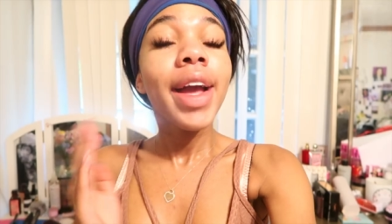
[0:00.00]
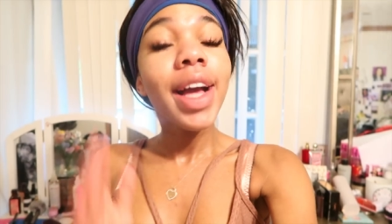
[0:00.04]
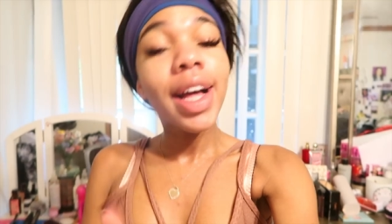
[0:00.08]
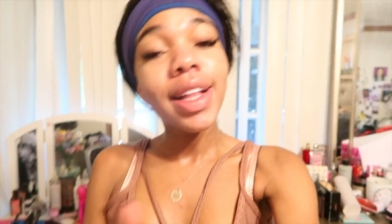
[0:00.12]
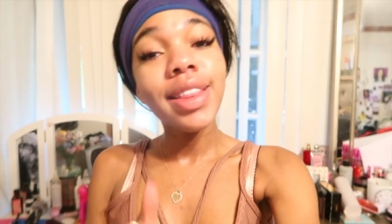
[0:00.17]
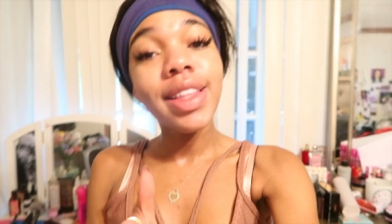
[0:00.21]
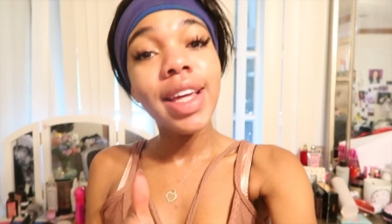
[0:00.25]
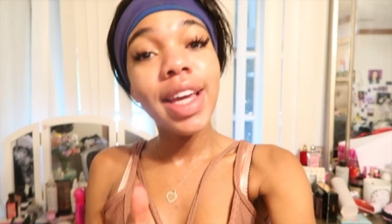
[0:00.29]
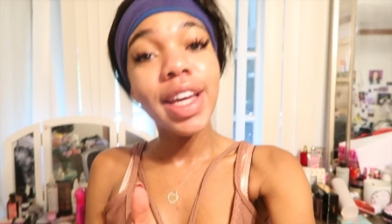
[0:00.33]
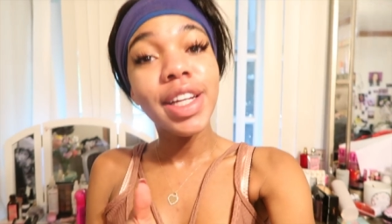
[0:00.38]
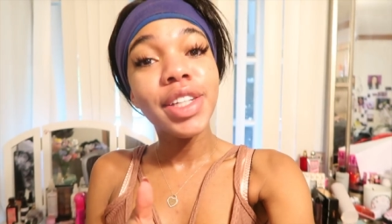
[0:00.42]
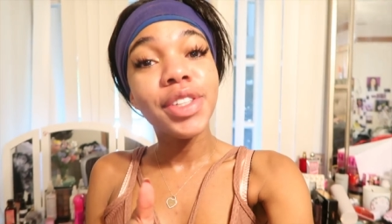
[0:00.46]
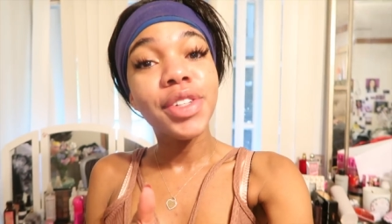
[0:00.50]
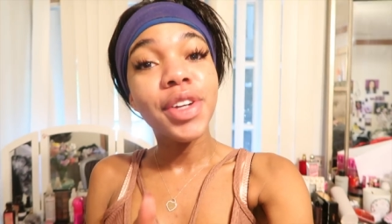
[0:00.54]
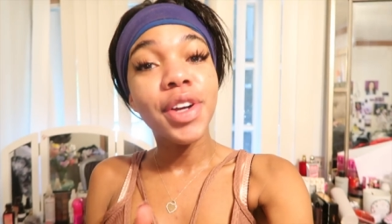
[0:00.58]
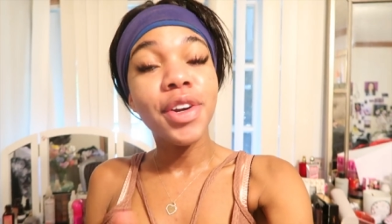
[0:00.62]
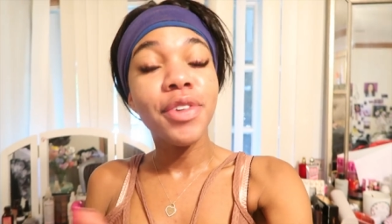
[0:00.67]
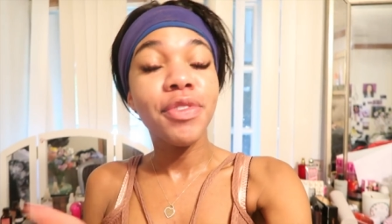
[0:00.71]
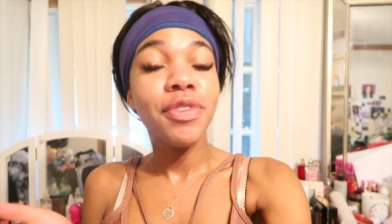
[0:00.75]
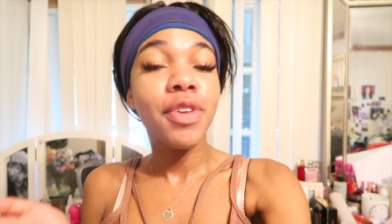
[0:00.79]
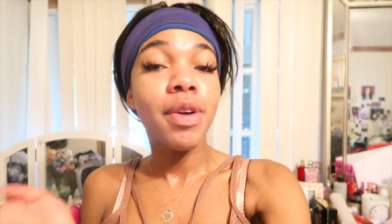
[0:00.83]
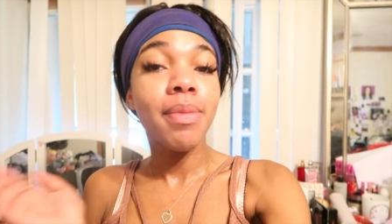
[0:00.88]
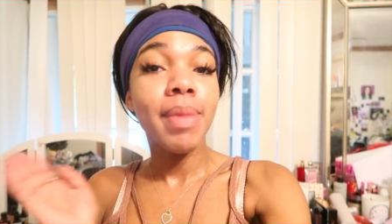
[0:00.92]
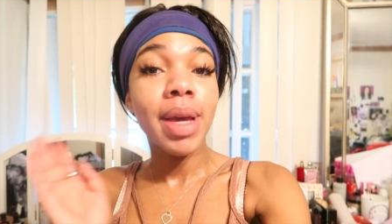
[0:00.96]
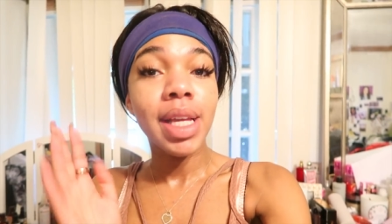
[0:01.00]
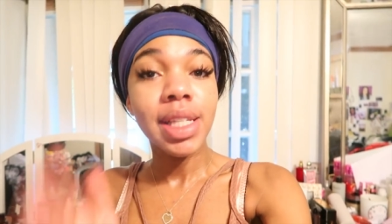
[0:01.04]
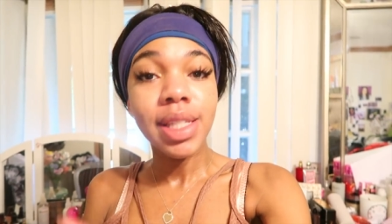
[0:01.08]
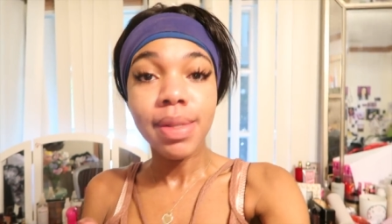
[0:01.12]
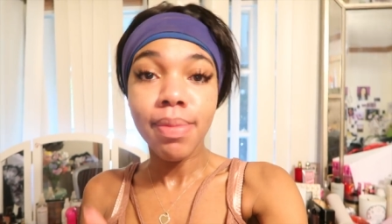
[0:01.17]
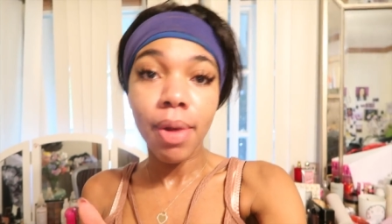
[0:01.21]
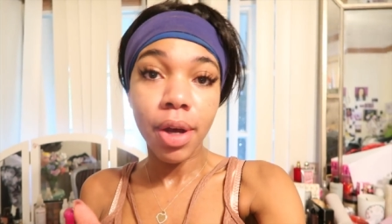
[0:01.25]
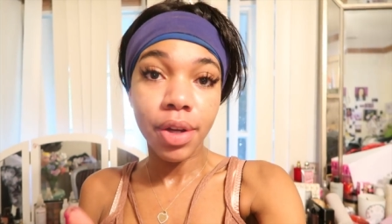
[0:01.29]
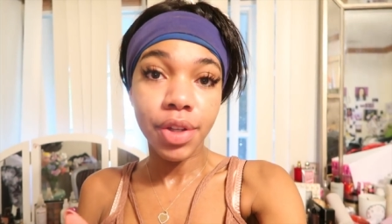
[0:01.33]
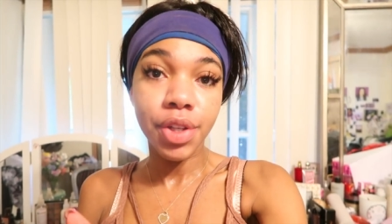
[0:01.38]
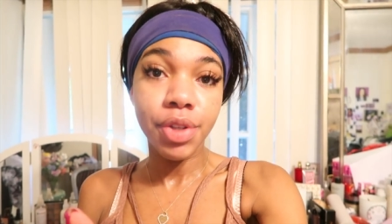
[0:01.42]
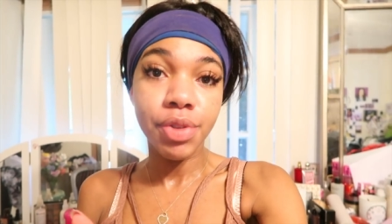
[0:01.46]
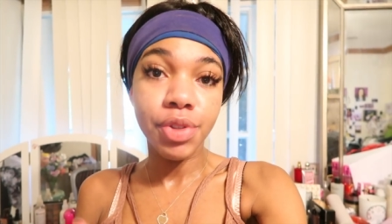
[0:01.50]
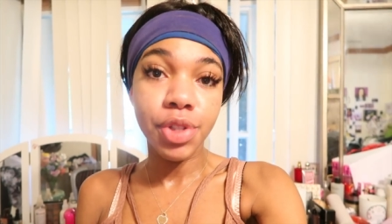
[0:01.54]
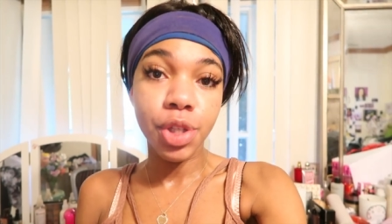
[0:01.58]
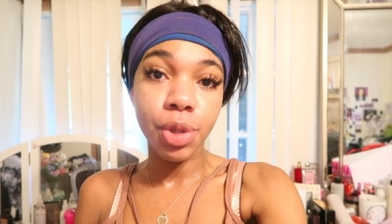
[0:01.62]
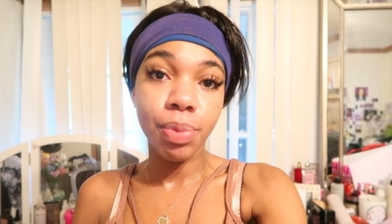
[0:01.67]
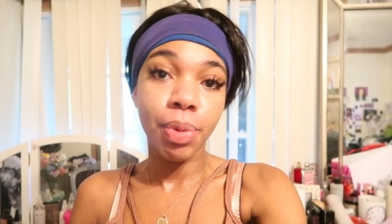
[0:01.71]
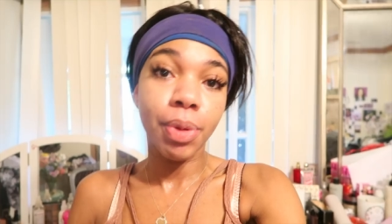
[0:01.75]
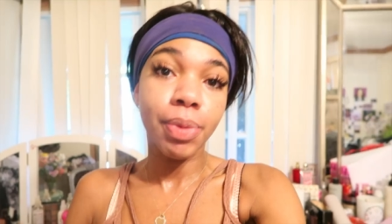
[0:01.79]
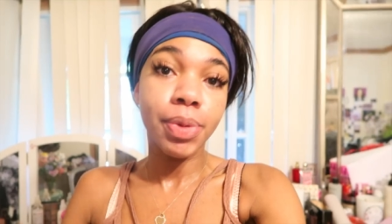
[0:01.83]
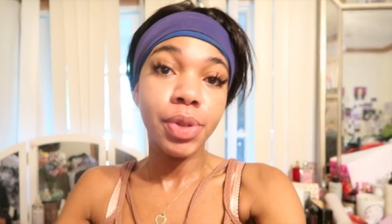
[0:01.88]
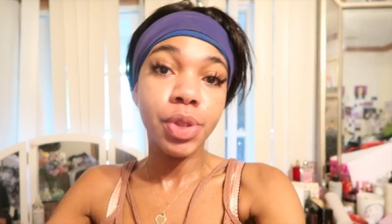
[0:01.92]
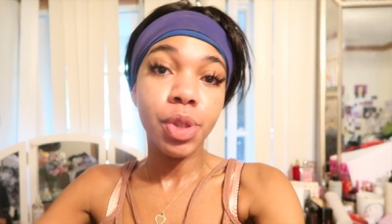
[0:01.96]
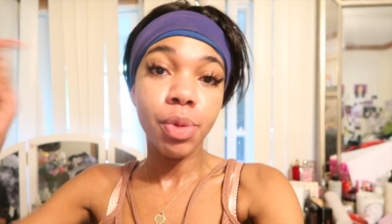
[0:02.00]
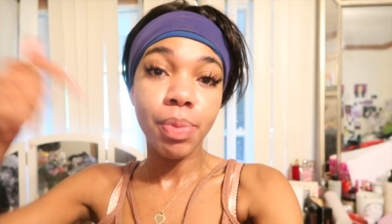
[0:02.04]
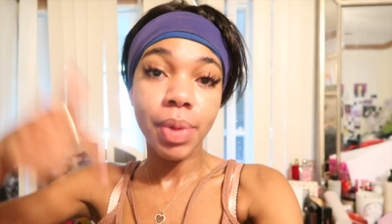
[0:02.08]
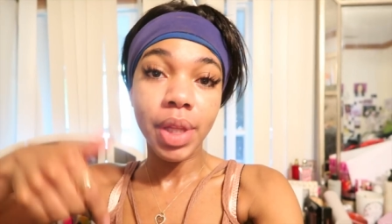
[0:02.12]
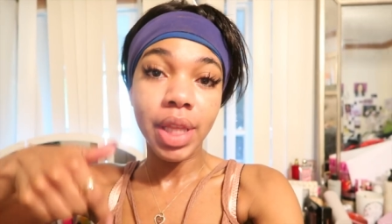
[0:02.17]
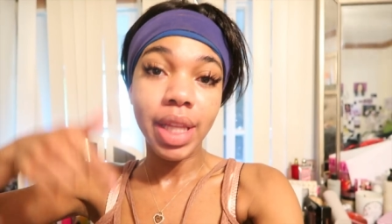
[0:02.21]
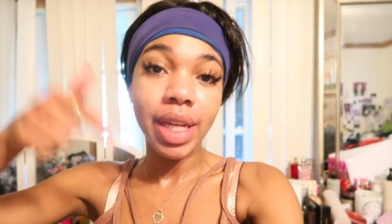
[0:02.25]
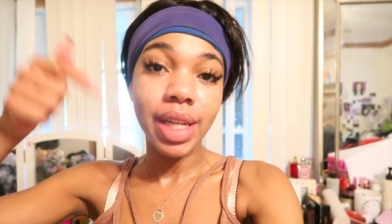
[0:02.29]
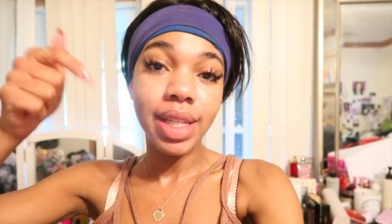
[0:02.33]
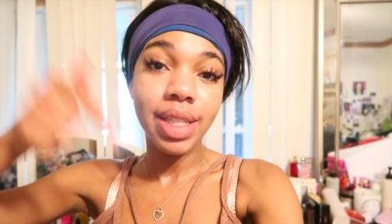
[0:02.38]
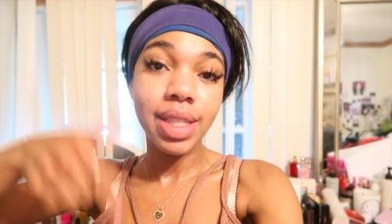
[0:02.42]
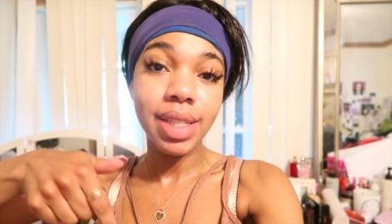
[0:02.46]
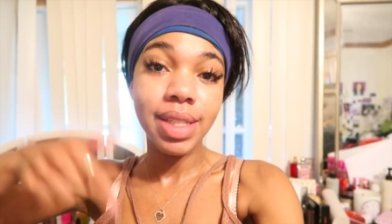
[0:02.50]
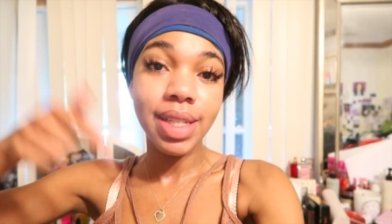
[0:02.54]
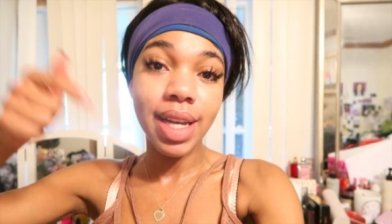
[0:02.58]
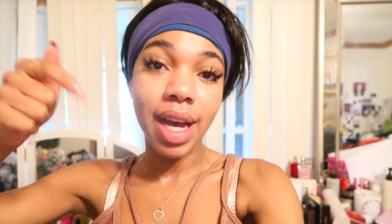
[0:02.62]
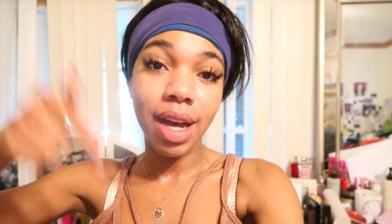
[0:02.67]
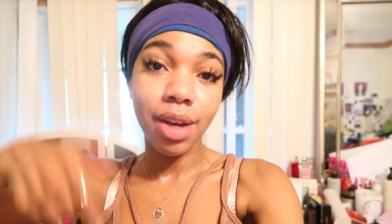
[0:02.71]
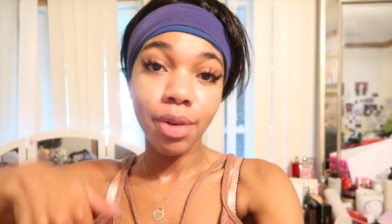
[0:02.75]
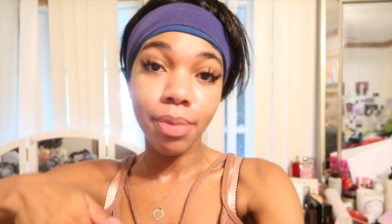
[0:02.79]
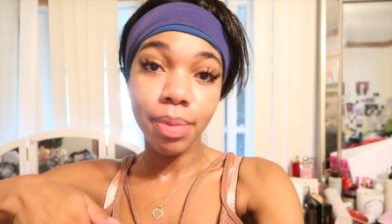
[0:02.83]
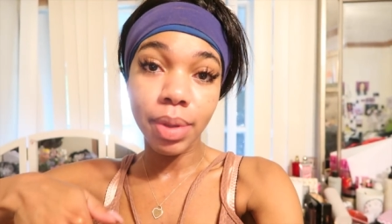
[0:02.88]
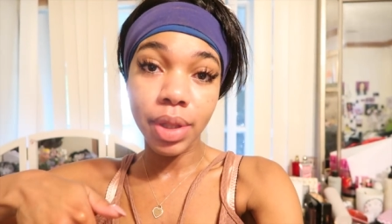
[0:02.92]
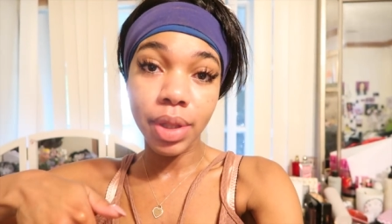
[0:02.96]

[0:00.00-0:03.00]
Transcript: I got the intro from a small YouTuber, which will be linked down